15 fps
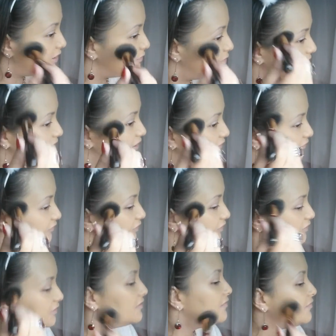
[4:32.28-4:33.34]
I believe.
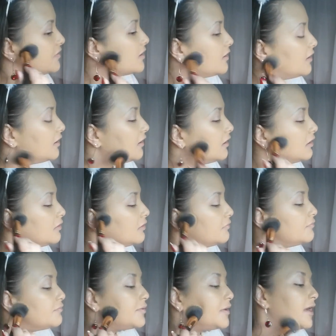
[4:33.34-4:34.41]

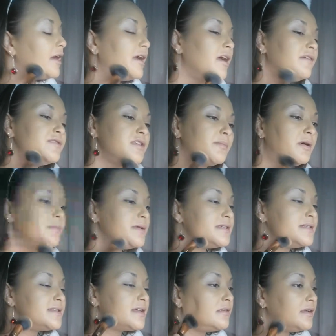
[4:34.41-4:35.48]
But I have some I'll be
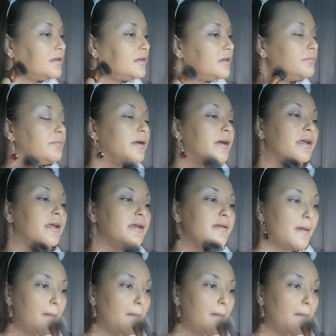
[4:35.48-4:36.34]
selling in my